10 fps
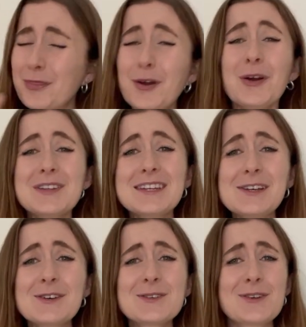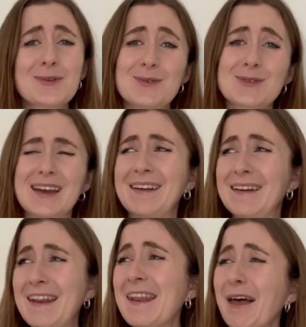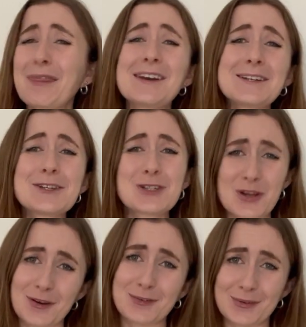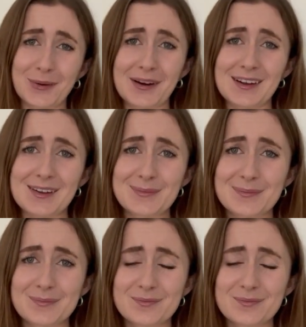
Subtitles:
30 years old and nothing to show for it.